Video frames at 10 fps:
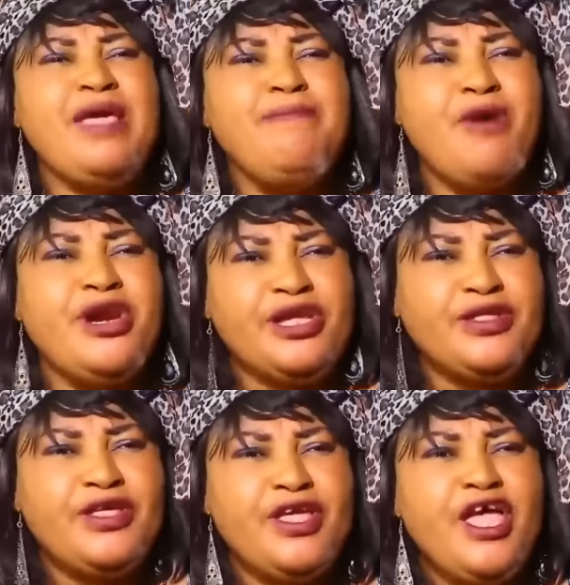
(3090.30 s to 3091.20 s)
money.
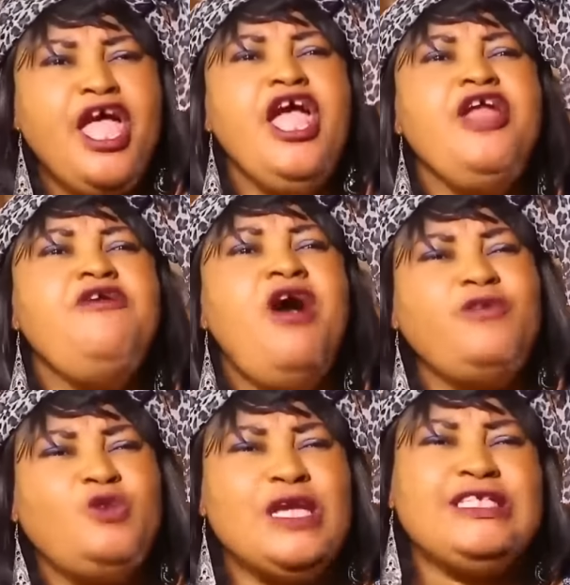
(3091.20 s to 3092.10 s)

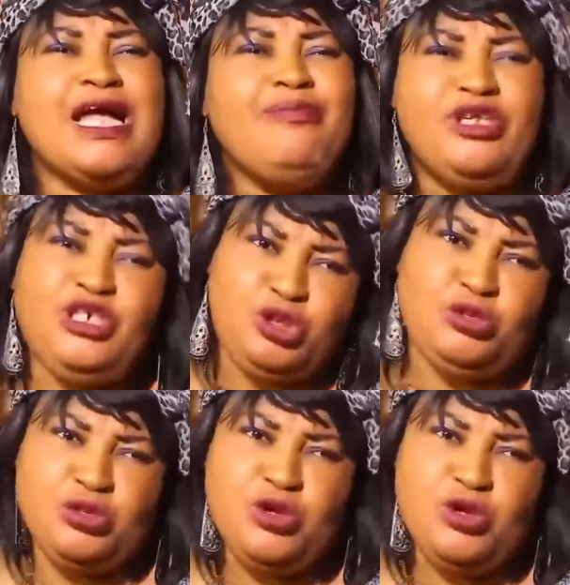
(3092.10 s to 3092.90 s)
Enough to establish you.